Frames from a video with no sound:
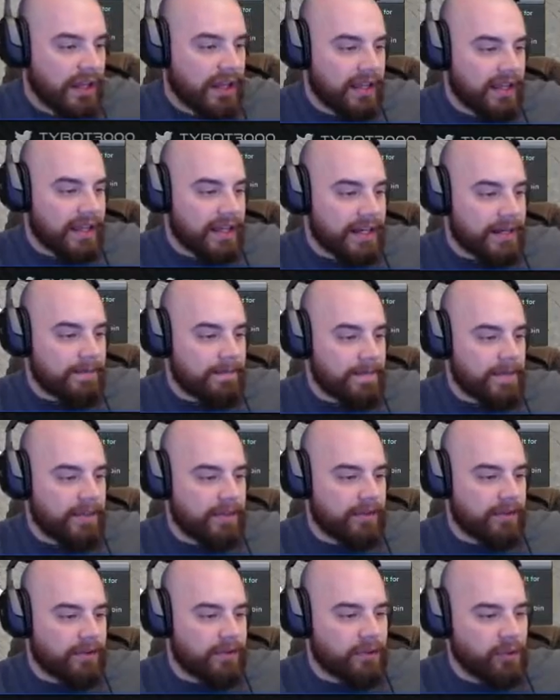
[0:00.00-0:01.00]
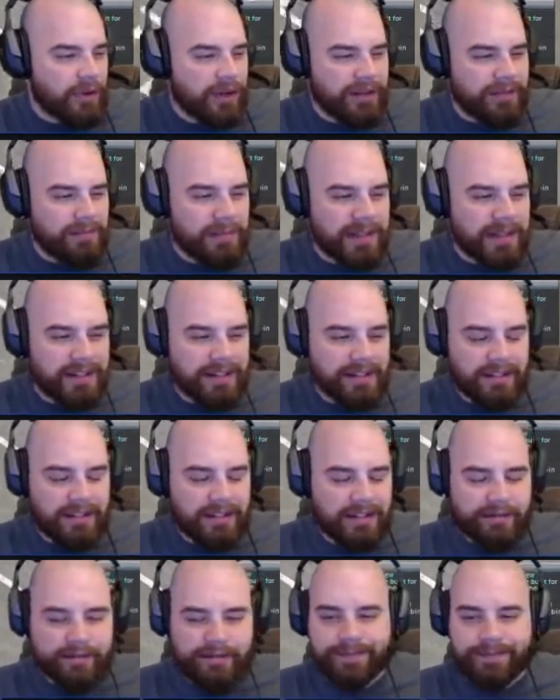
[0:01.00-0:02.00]
Yep. Would it be
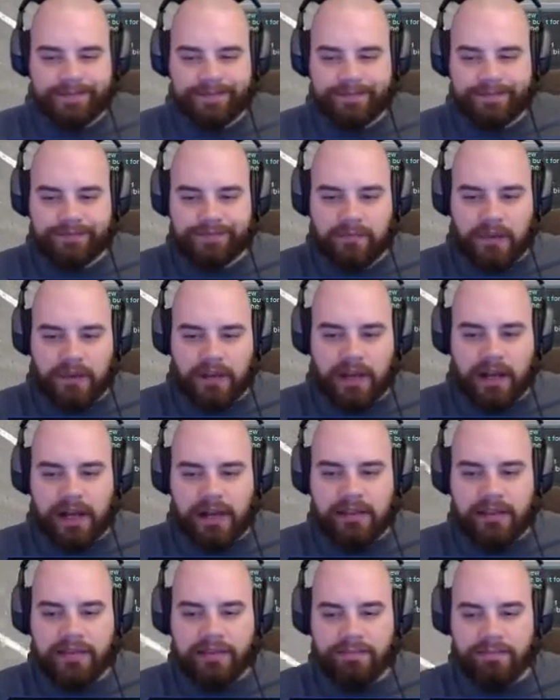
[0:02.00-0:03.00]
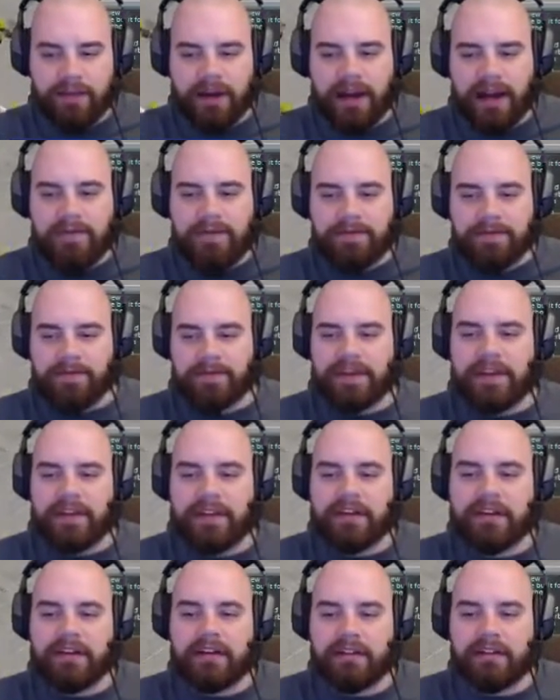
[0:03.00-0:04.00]
enough? I
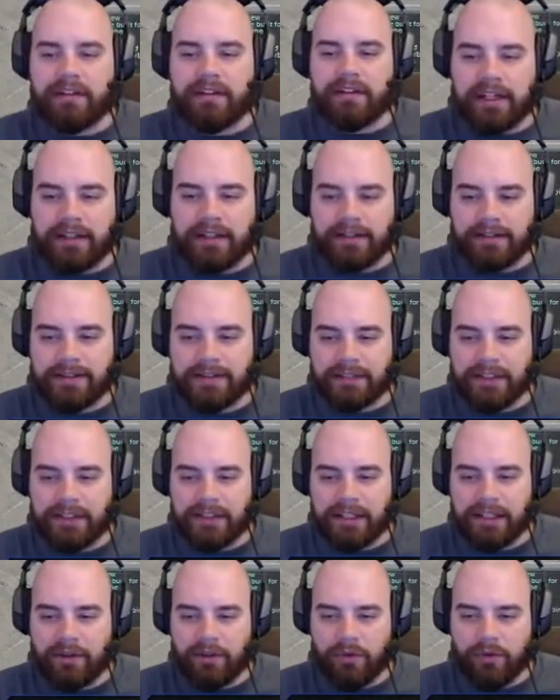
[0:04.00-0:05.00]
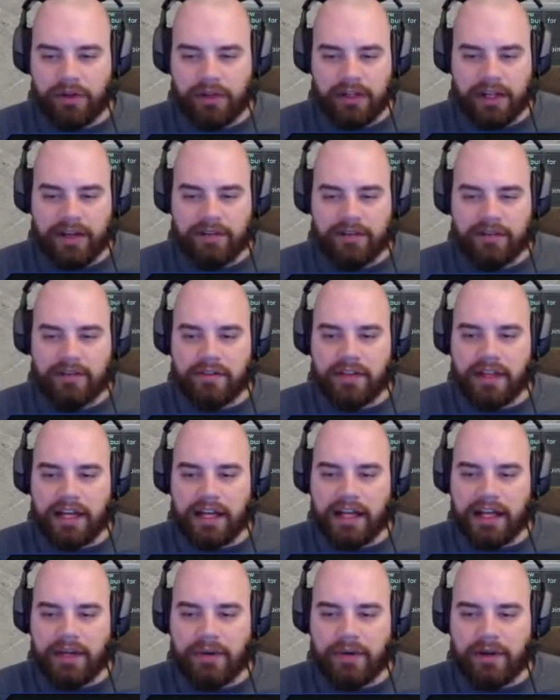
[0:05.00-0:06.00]
fear like we're going to have to do that
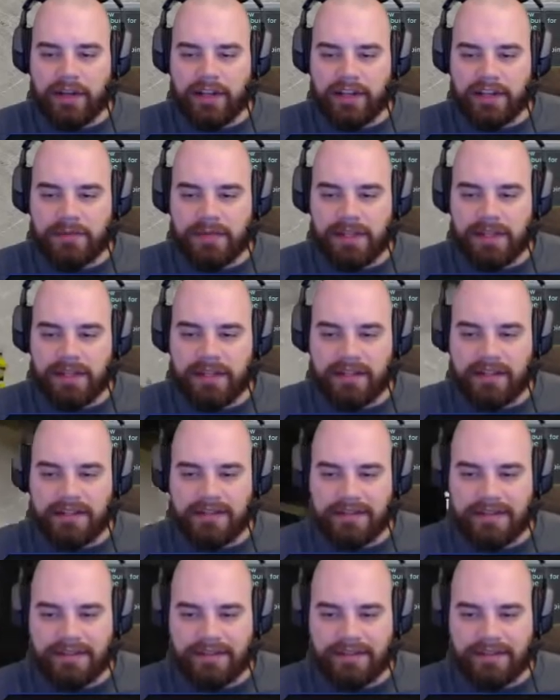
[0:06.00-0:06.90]
anyways because